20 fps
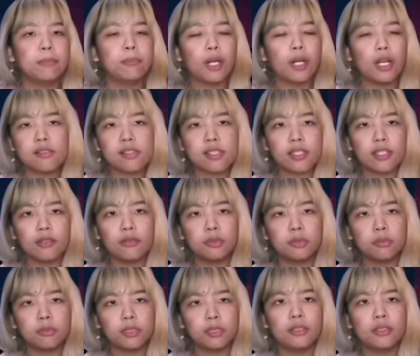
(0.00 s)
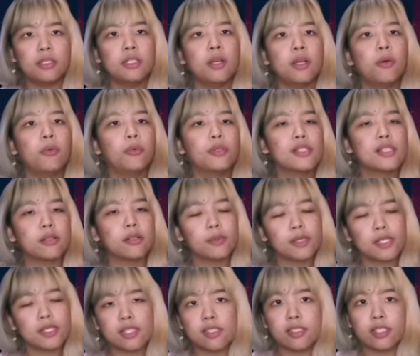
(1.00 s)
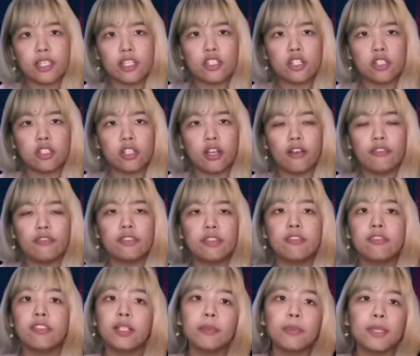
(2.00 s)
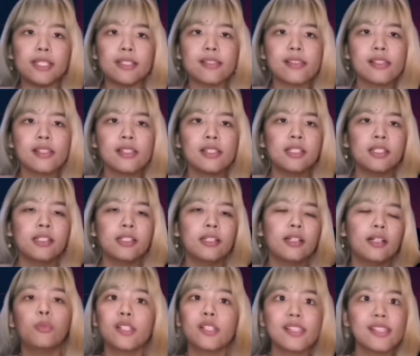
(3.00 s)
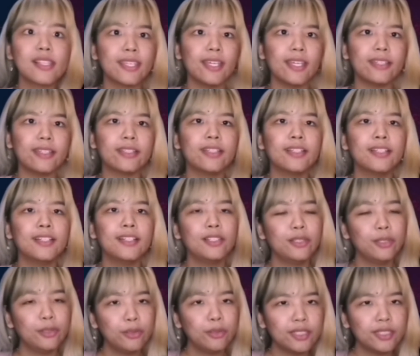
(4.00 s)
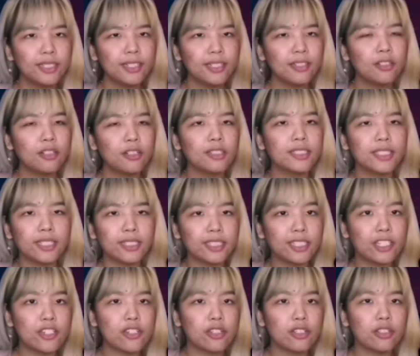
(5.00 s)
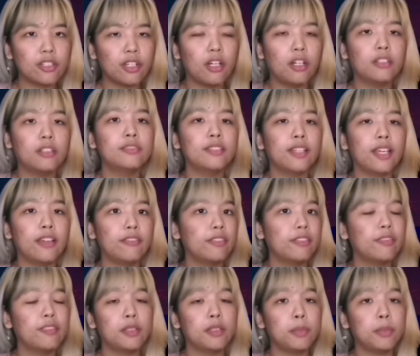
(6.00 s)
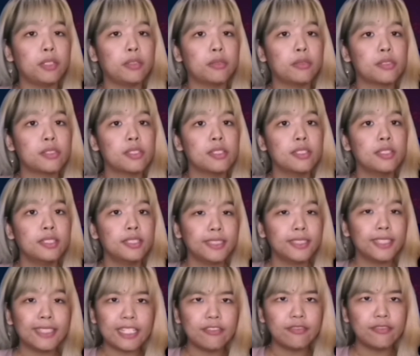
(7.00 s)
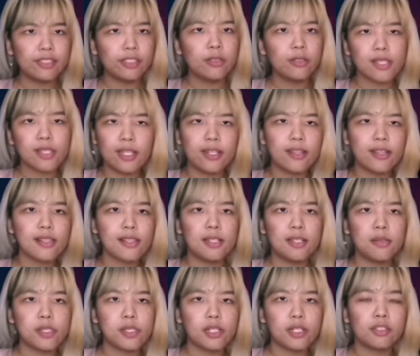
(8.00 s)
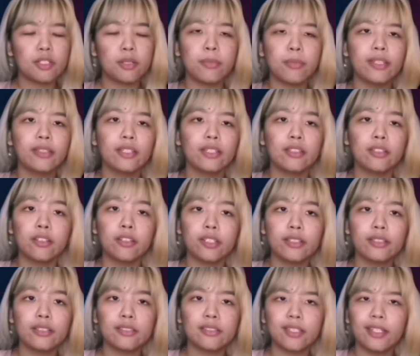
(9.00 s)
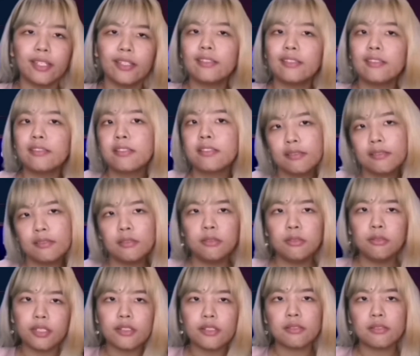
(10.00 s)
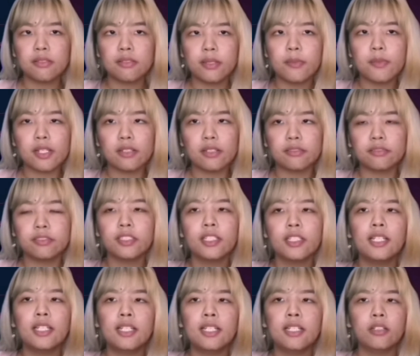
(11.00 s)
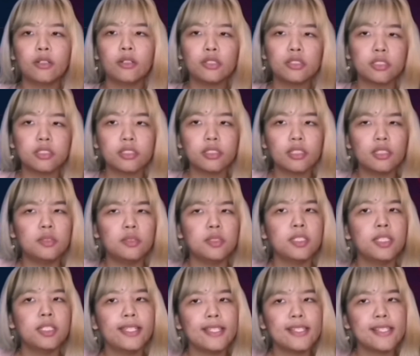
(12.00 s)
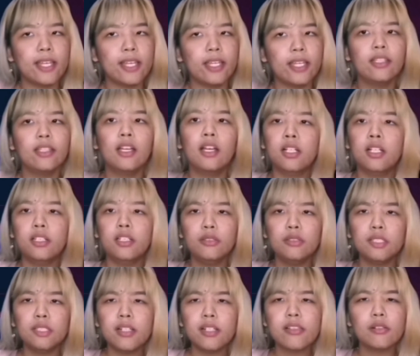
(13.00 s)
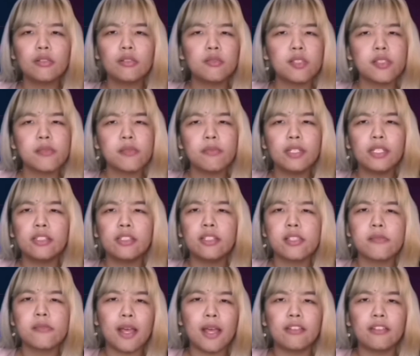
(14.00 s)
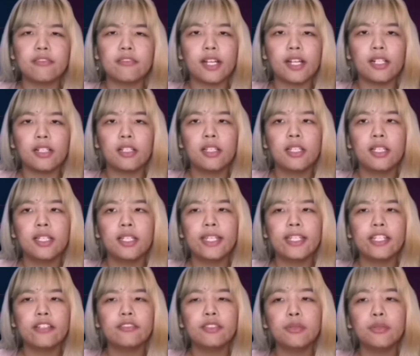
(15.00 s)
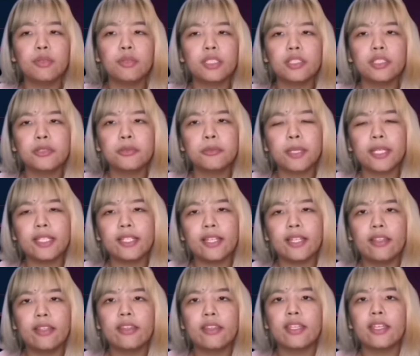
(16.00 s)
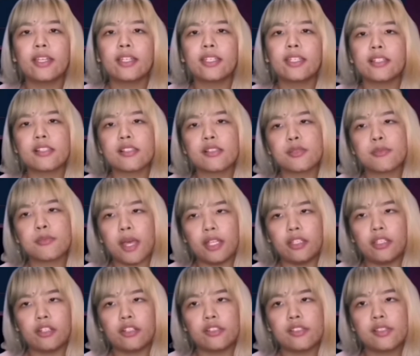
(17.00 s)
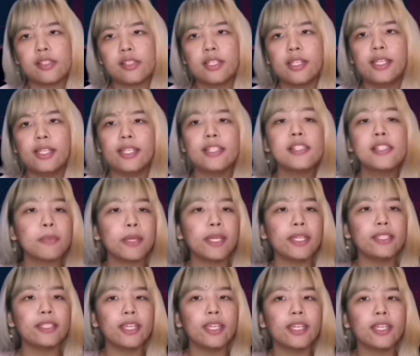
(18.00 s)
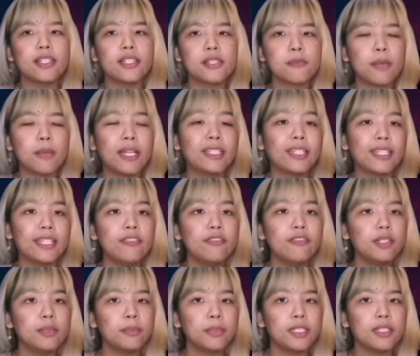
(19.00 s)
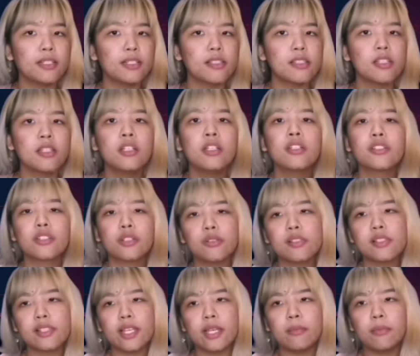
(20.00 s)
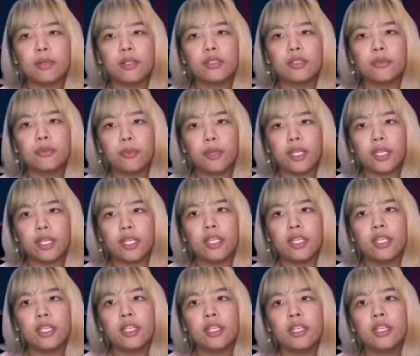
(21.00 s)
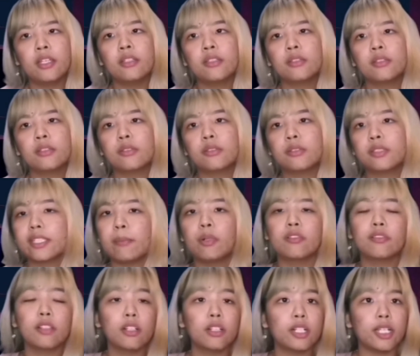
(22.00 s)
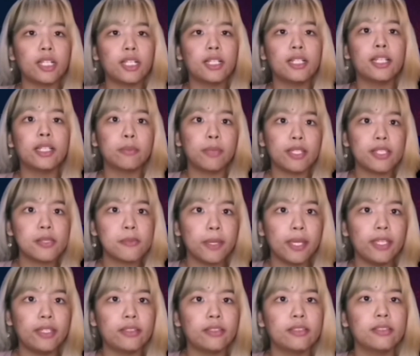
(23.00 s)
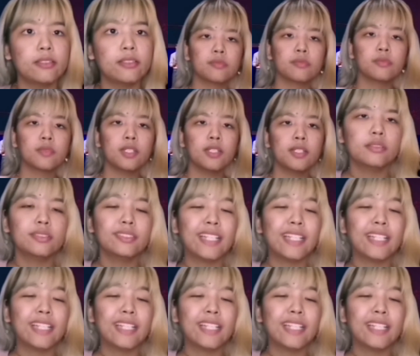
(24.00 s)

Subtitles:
while the brown-skinned woman was a representation of the Philippines. Once again, Luna caught the attention of every Filipinos, that even Jose Rizal himself commented on it, and Luna himself. Quote-unquote, he said, "Luna has always been Hispanophile. He never wanted to paint anything against the Spaniards. His painting, España y Filipinas, shows them on the way to the Temple of Glory, led by Spain."